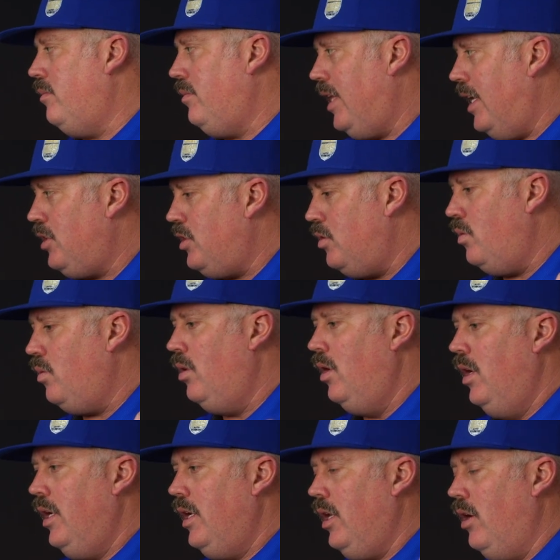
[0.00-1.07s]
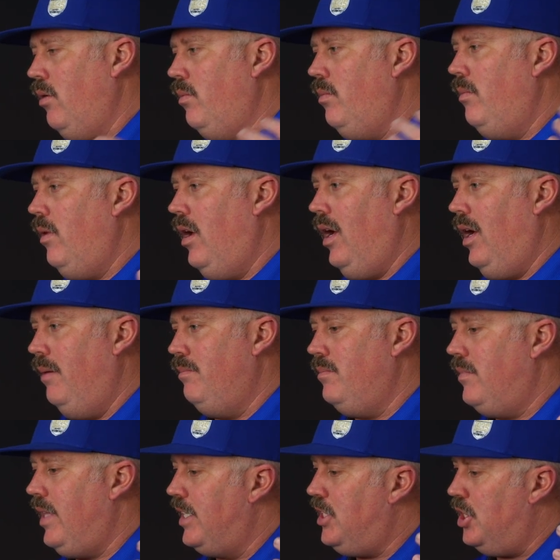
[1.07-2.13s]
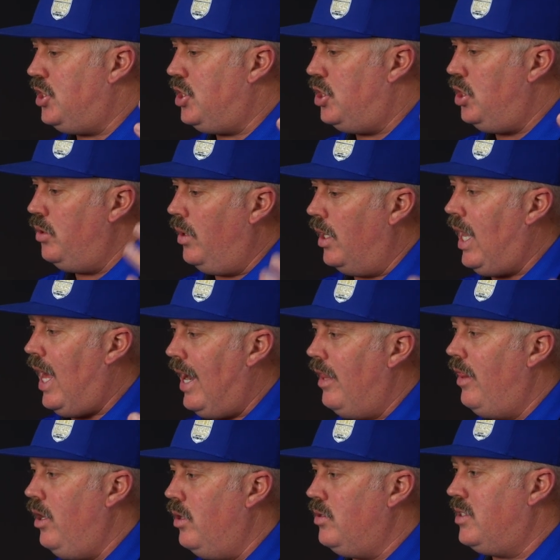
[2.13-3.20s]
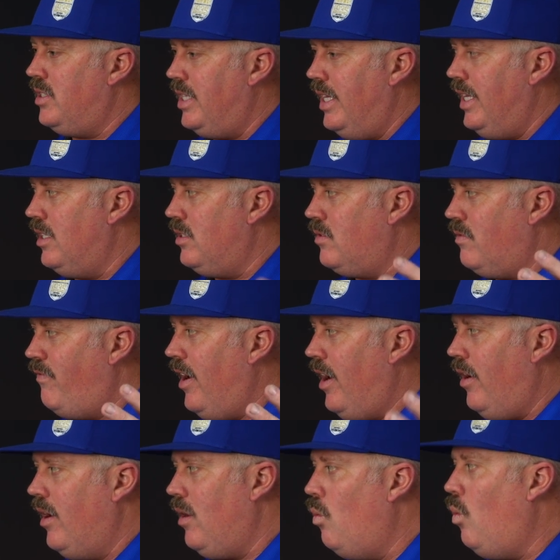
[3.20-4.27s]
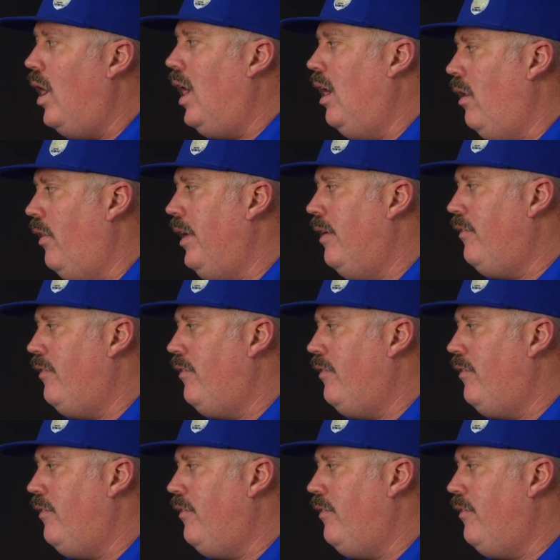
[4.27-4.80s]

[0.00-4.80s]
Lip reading: of them, they do, they just do a lot of those things very well. They're